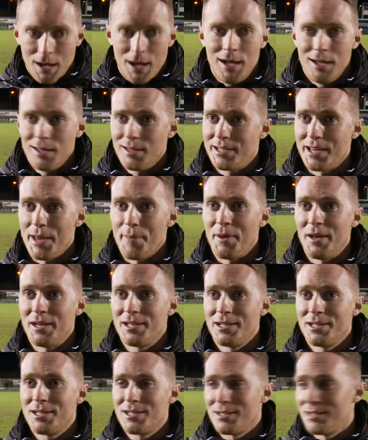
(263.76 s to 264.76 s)
The set
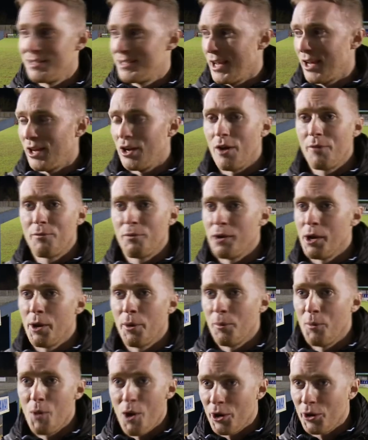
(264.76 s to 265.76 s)
pieces second half
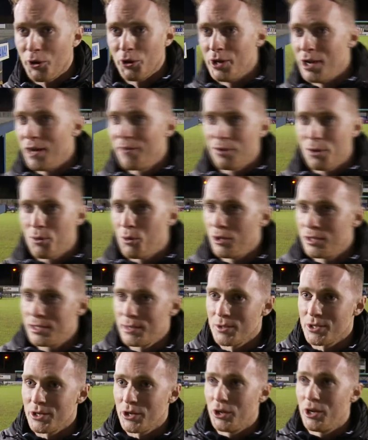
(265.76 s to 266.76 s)
weren't good enough. The quality
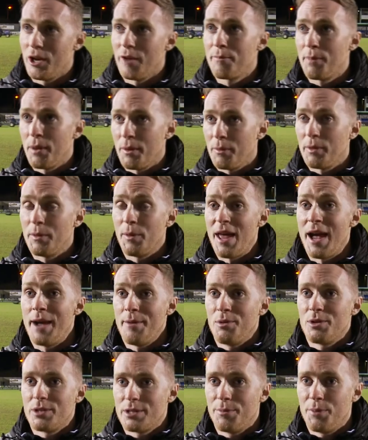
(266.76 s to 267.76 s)
wasn't good enough, but the
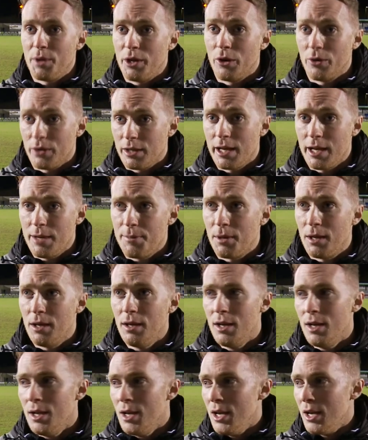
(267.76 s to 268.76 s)
aim was to put it on the keeper.
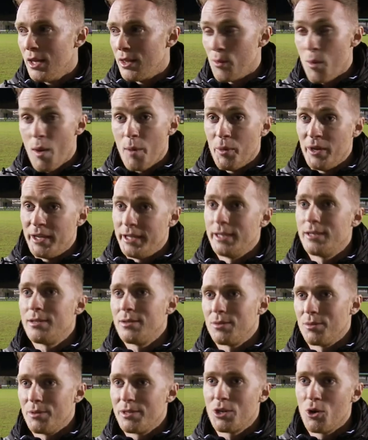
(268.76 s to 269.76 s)
The one we did,
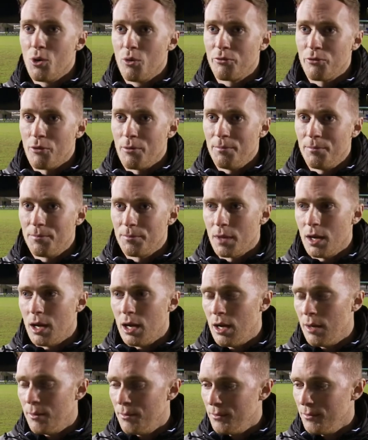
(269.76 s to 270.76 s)
we scored from.
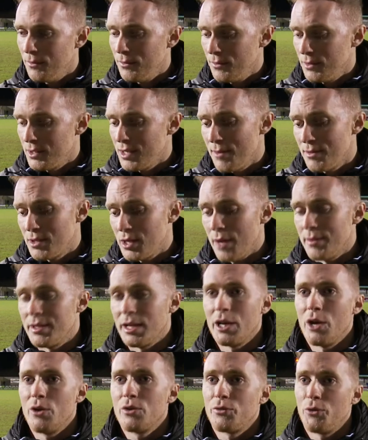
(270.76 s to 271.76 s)
Sometimes
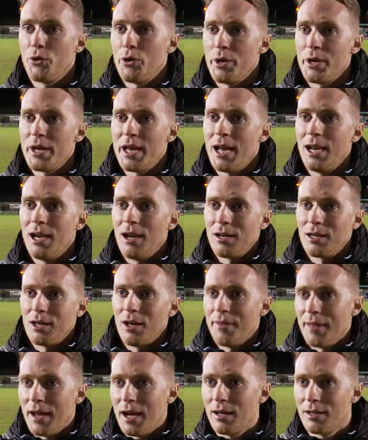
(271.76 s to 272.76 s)
it goes for you. You get luck
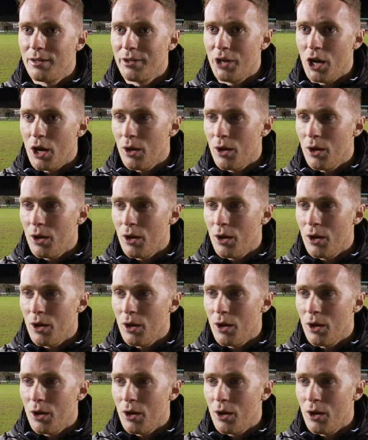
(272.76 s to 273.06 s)
like that.